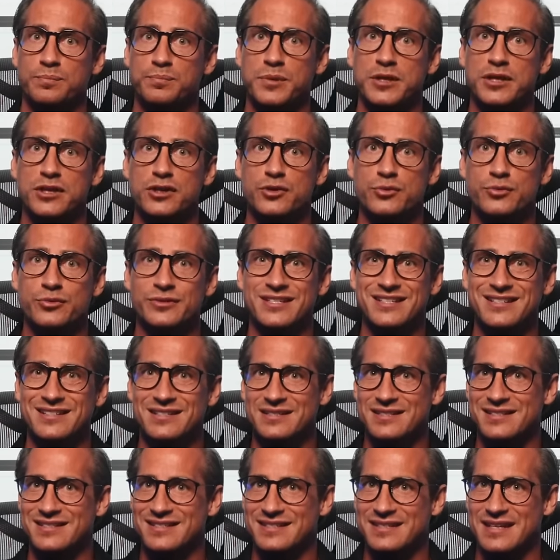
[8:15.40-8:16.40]
could be using
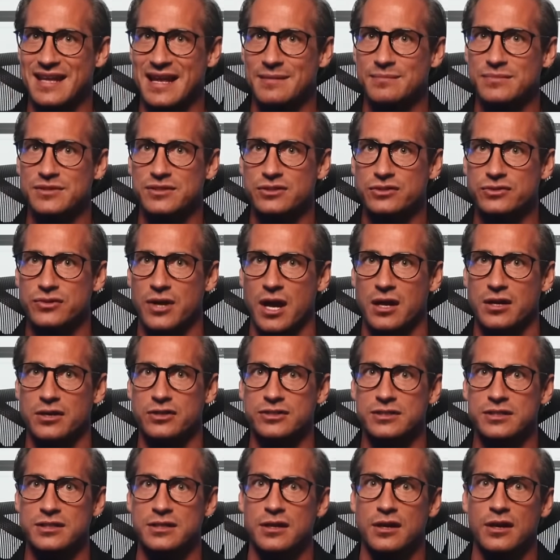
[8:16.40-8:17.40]
the same
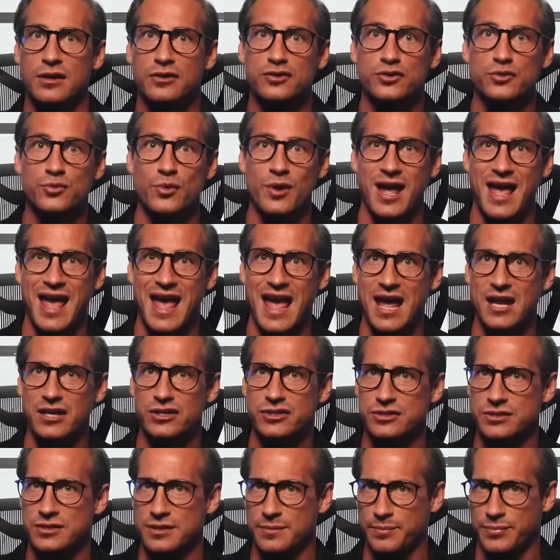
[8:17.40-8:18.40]
strategy to
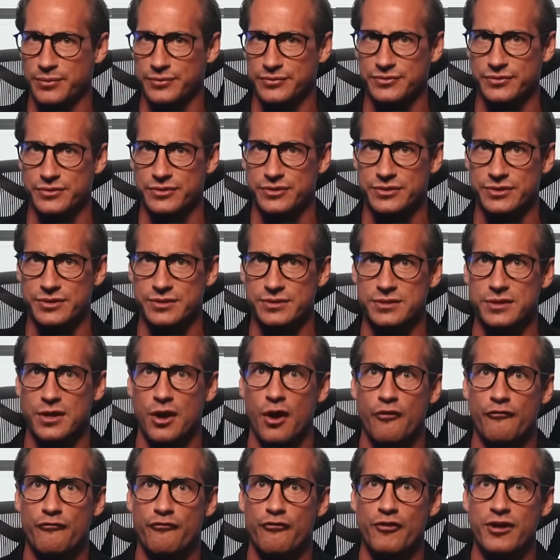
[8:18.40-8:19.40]
hedge their positions.
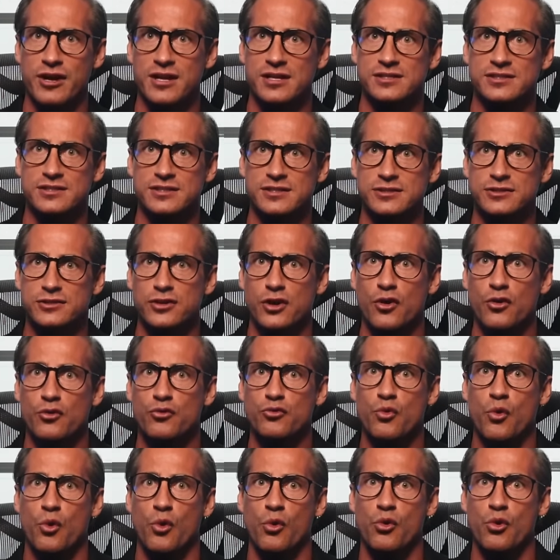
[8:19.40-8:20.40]
For instance,
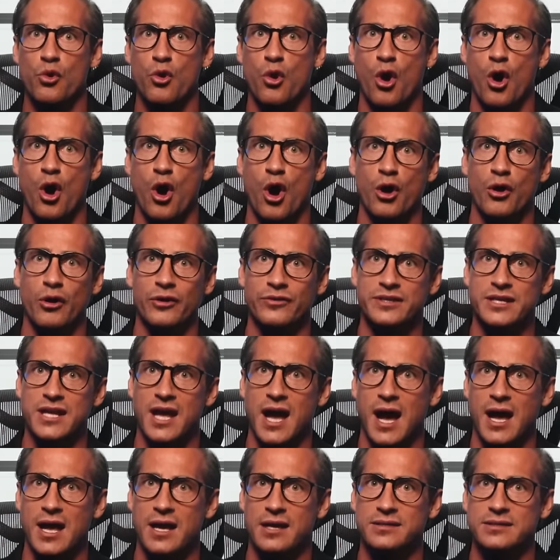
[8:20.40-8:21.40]
go long on the
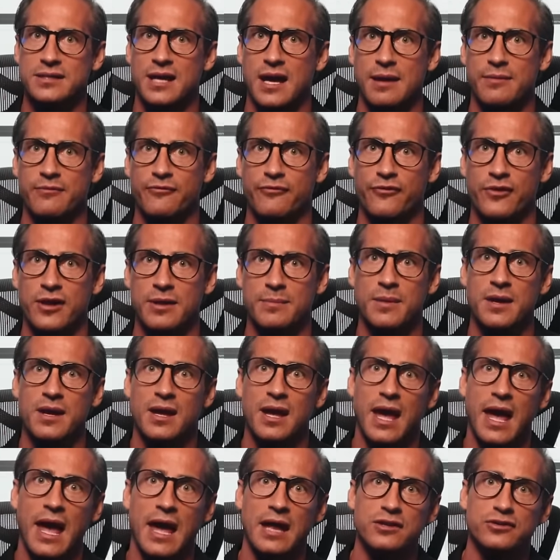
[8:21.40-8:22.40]
higher time frame
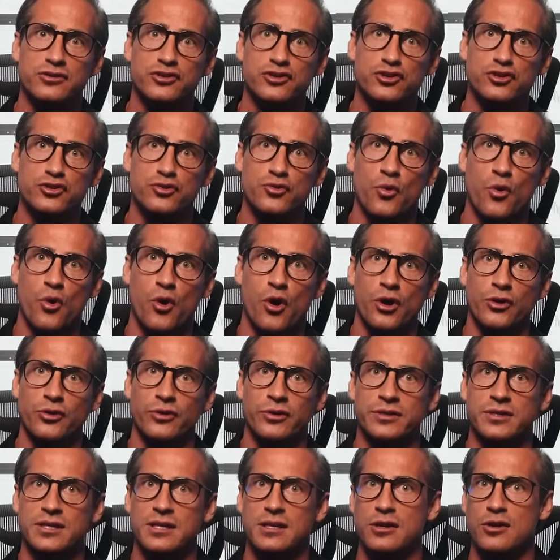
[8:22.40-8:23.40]
and short
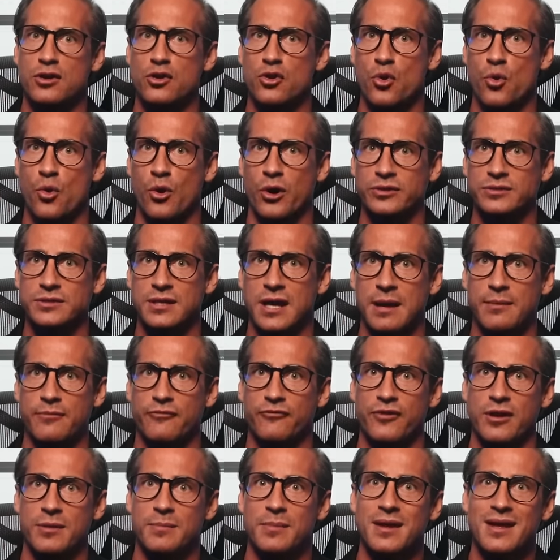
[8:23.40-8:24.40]
on the lower time
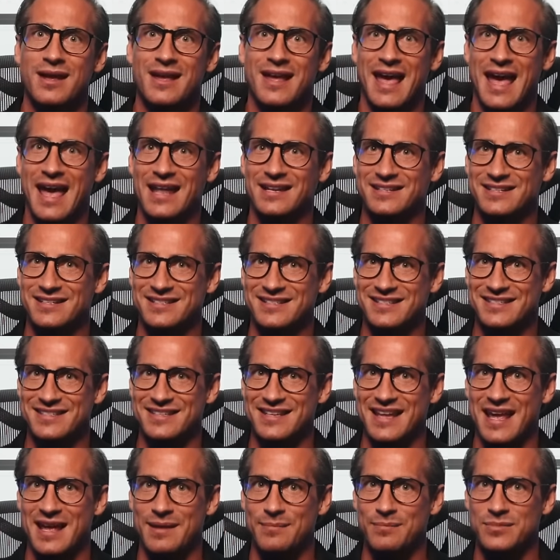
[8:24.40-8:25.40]
frame at the
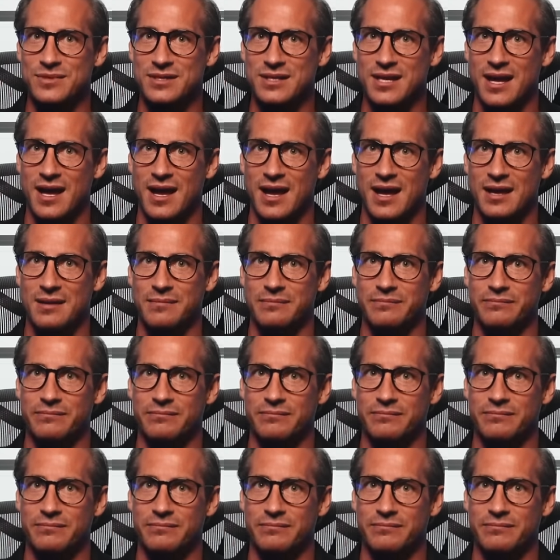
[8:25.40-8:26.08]
same time.